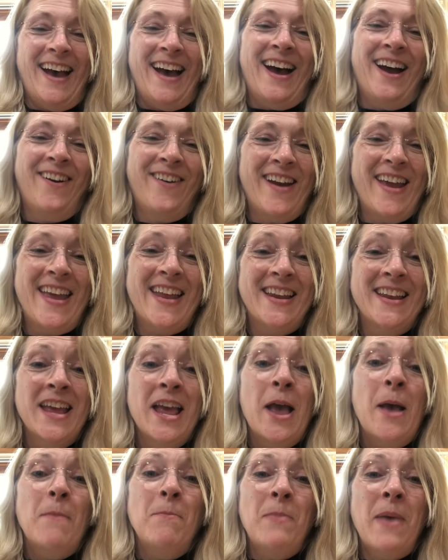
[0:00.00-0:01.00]
All right.
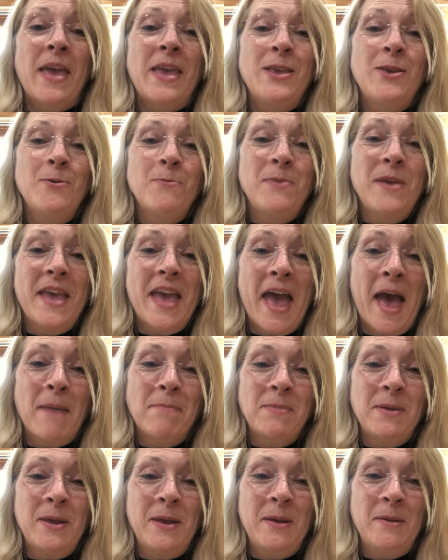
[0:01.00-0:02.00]
May you be
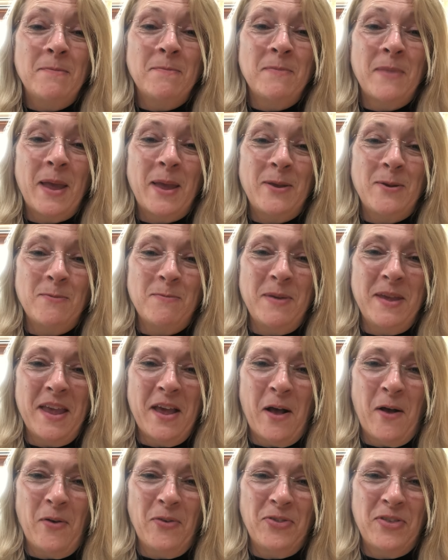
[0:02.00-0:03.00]
happy. May you be
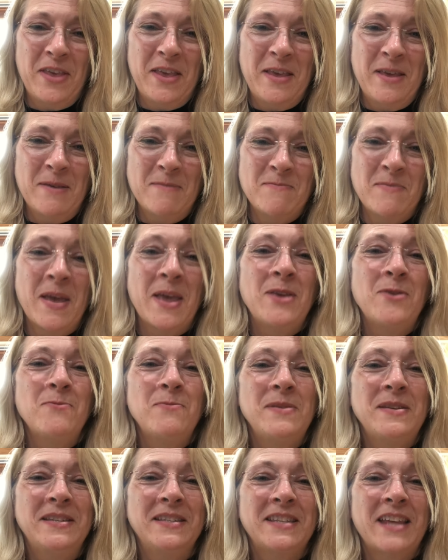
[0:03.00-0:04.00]
healthy. May you
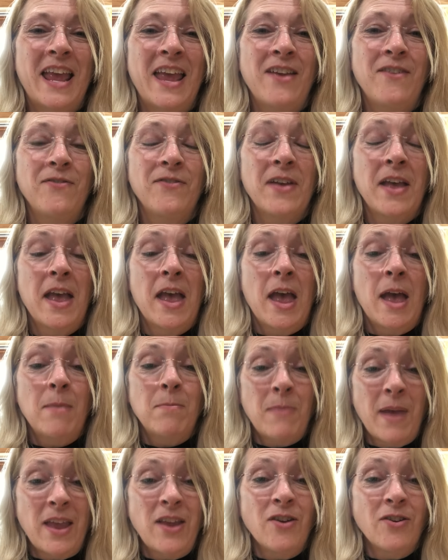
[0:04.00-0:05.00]
be safe.
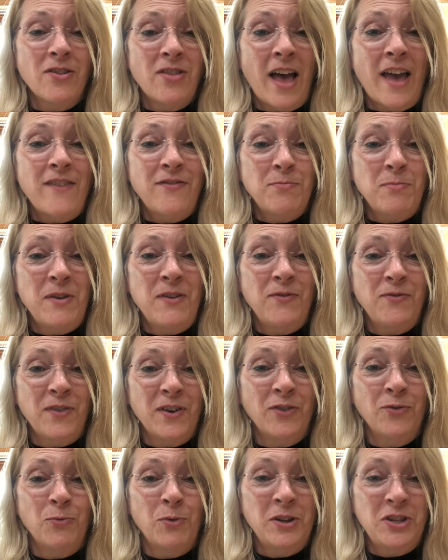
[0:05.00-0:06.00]
May your life be
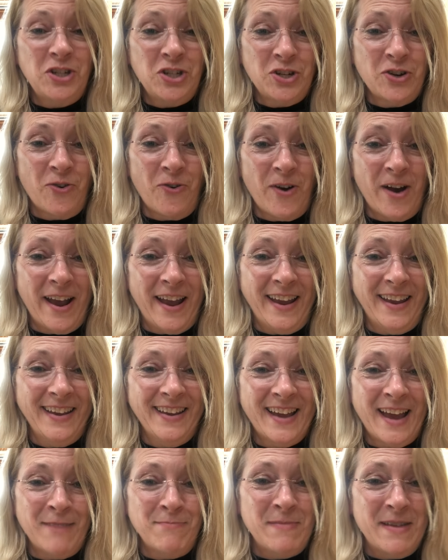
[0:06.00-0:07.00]
filled with joy.
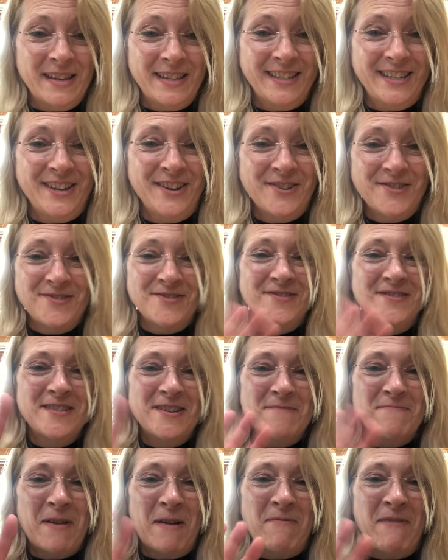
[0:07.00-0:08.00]
I miss you.
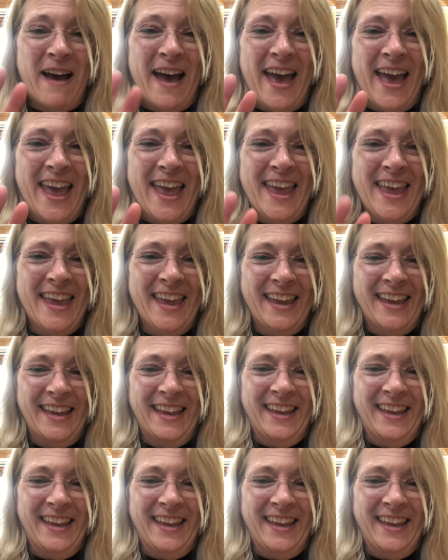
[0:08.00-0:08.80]
Bye-bye.